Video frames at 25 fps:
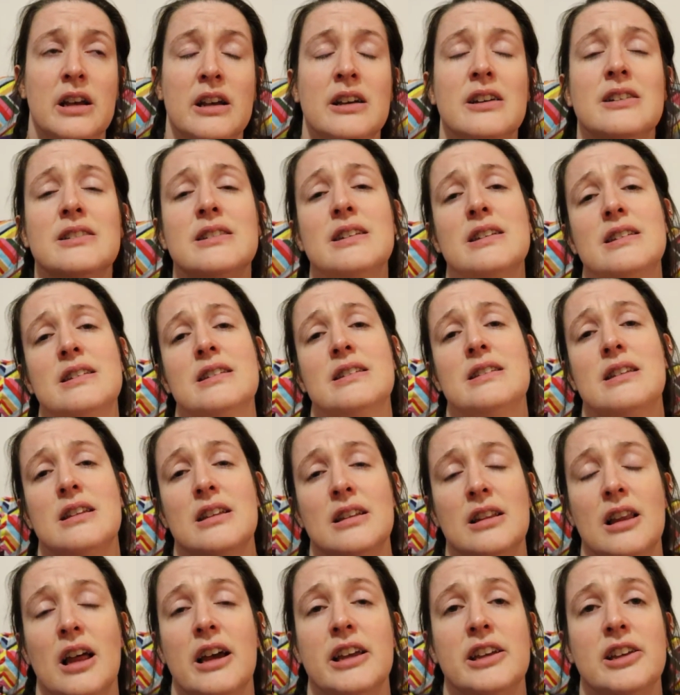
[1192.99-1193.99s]
Because this is
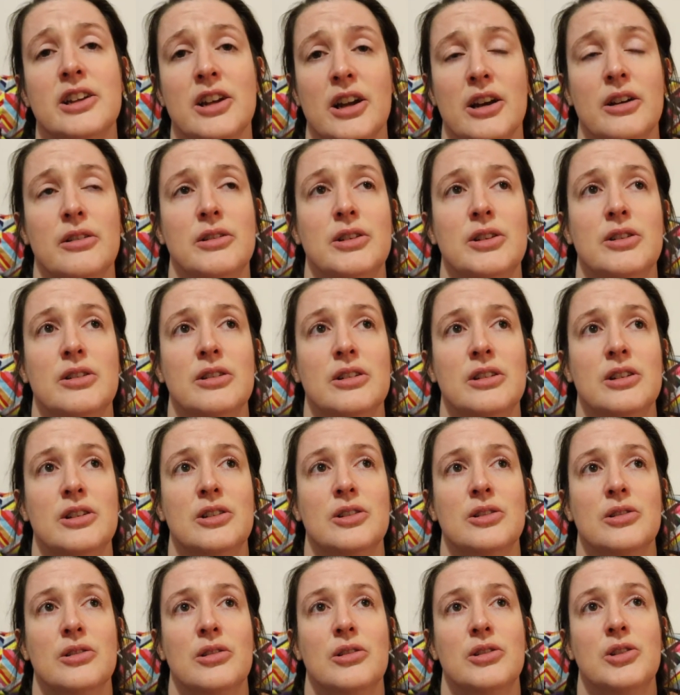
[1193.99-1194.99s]
like, you know,
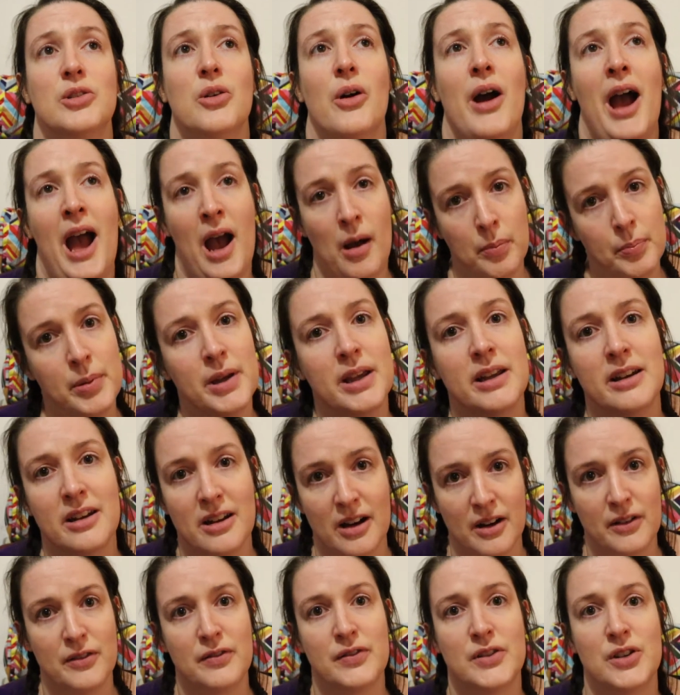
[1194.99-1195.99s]
you're happy
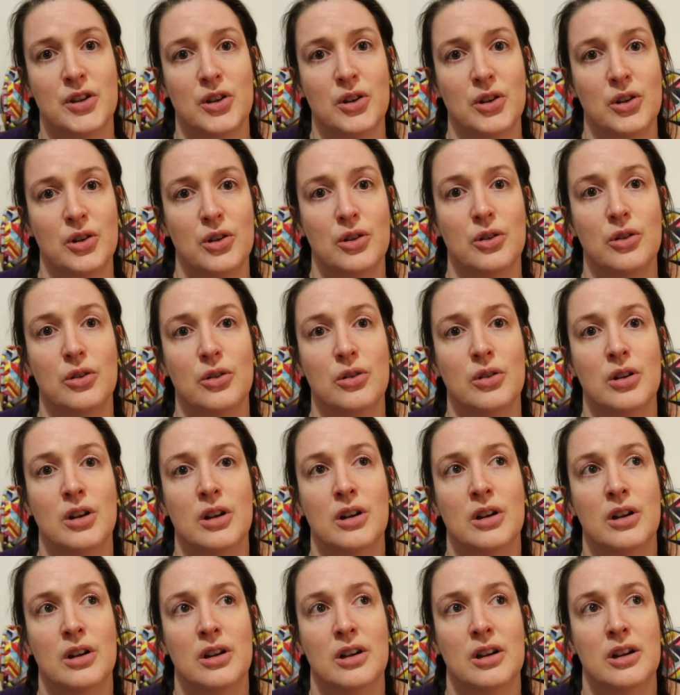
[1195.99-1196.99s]
enough to
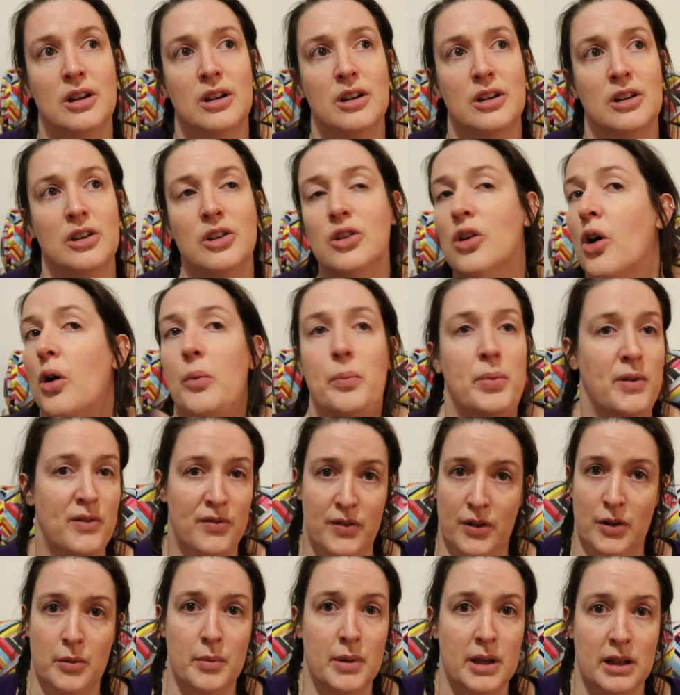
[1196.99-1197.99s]
not be
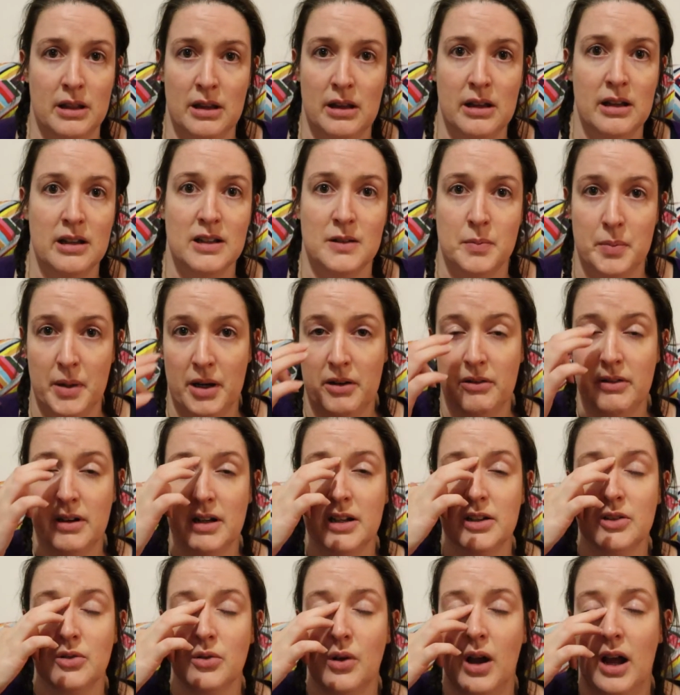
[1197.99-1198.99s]
filming the
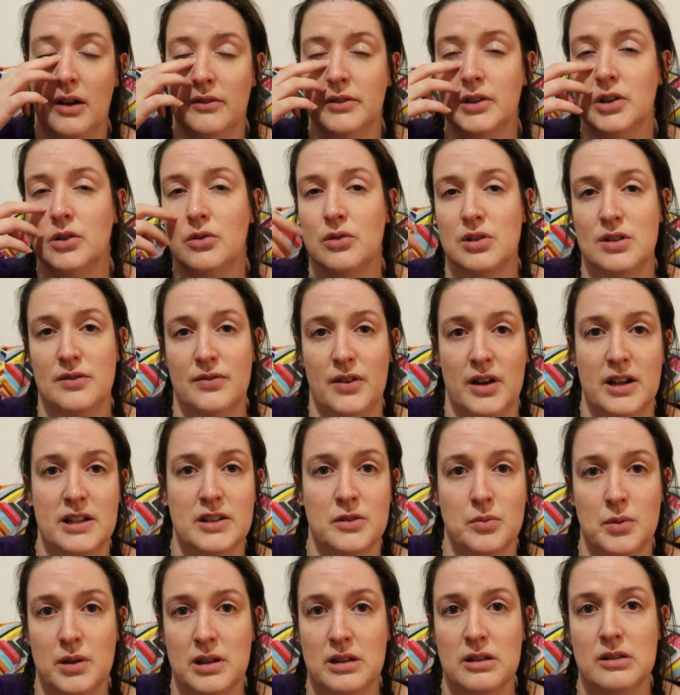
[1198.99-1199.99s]
experience or having your device with